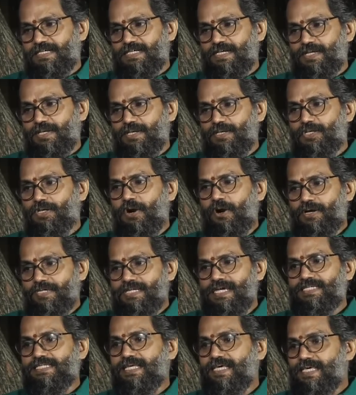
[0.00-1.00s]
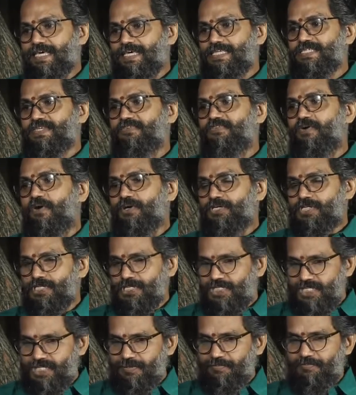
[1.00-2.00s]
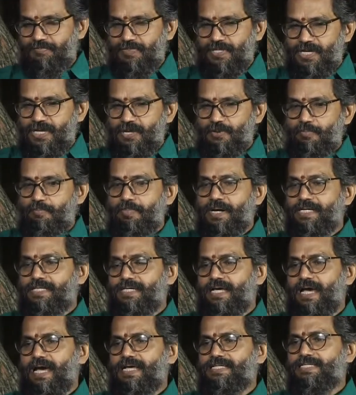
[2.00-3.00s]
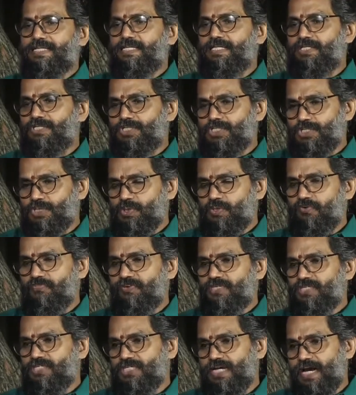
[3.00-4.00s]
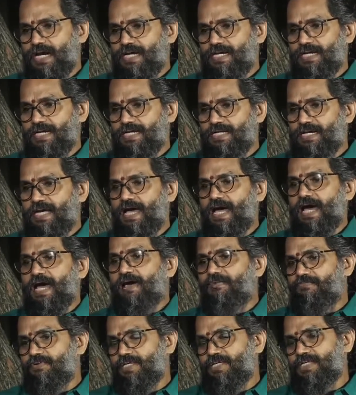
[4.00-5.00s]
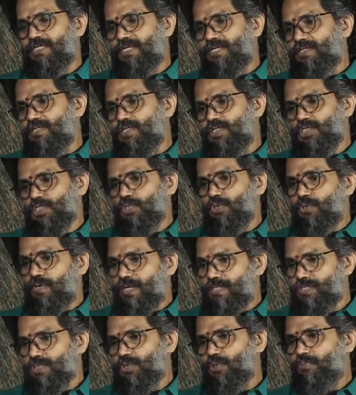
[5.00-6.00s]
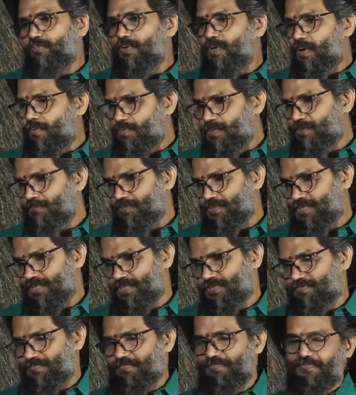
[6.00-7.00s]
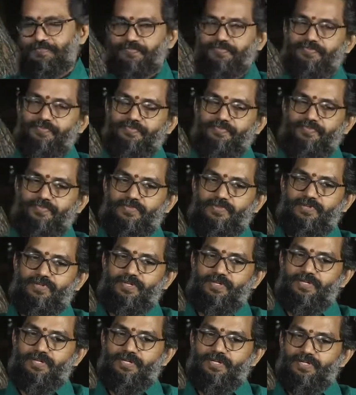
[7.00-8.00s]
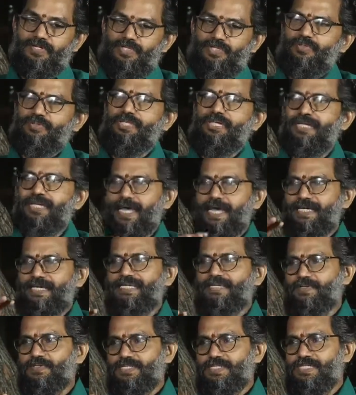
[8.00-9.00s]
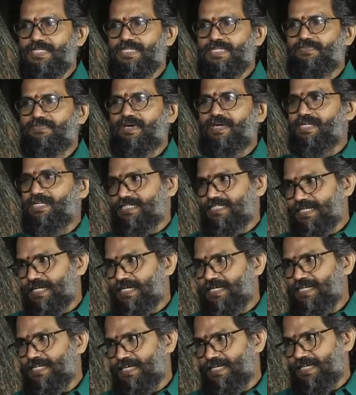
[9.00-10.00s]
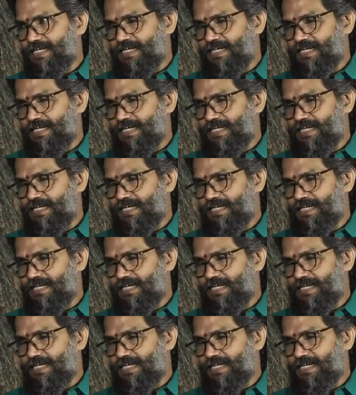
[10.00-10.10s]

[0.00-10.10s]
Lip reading: not as a case of autism, but as an issue of a child having so and so problems. So the diagnosis is very technical.